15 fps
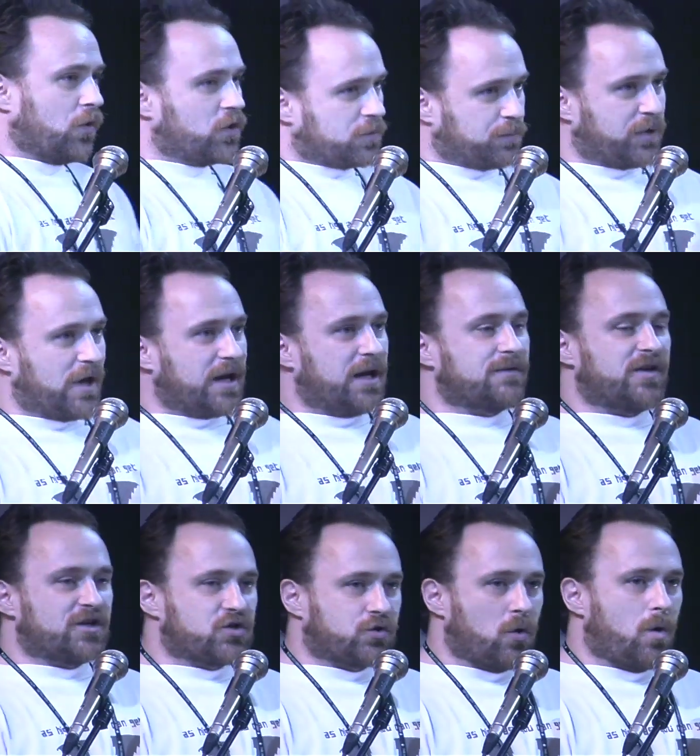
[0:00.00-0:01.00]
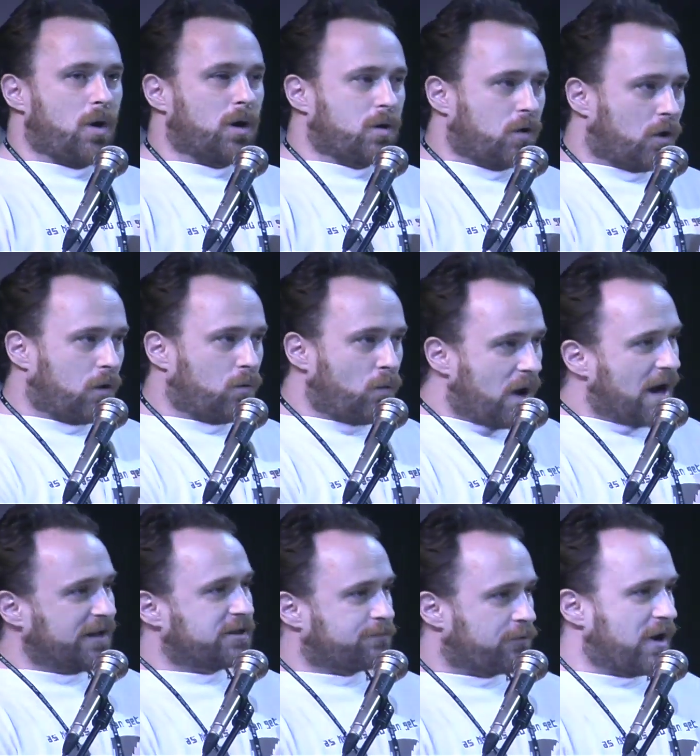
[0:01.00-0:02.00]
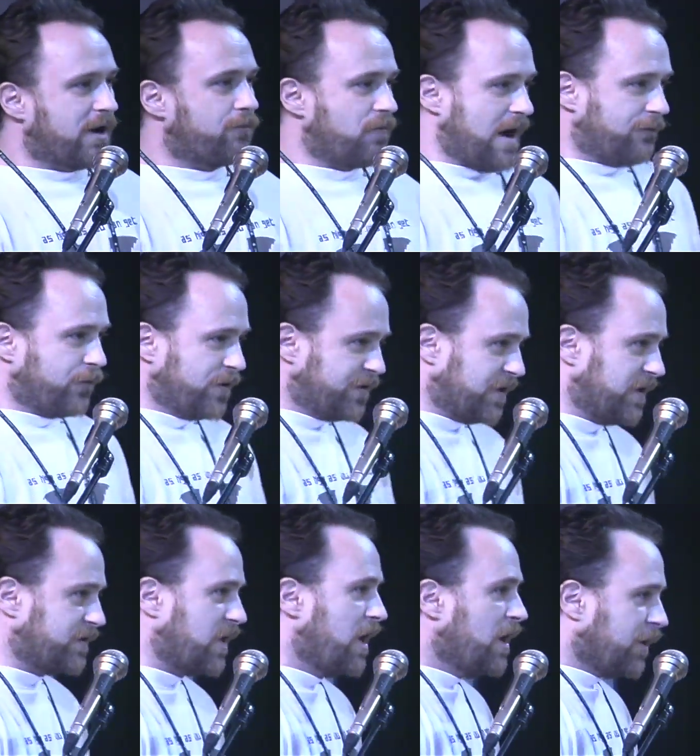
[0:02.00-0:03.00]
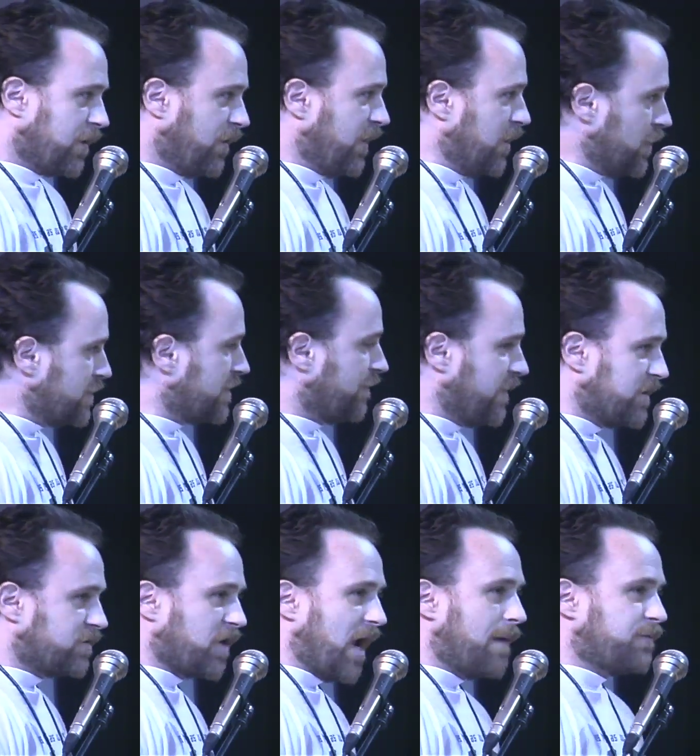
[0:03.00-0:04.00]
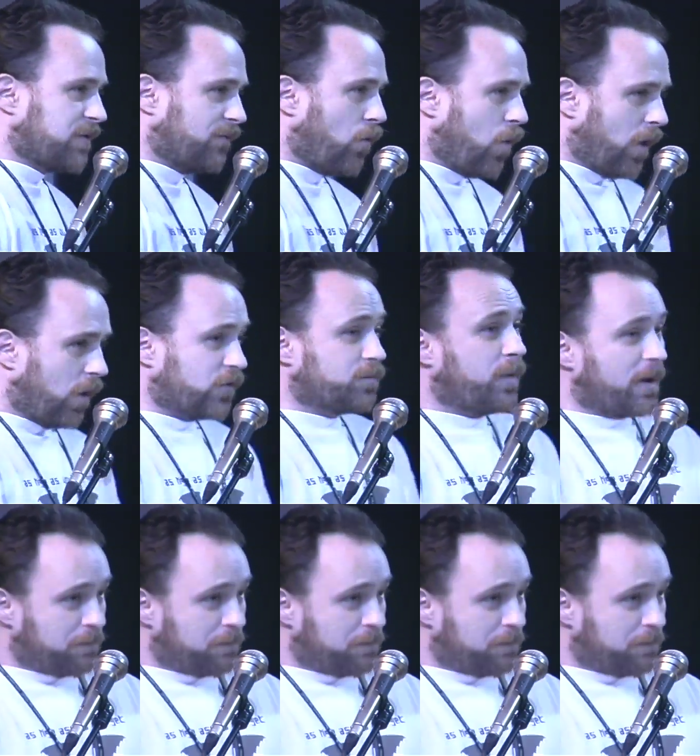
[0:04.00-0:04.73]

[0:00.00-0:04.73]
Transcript: So there's plenty of historical widespread references to the use of these types of oils.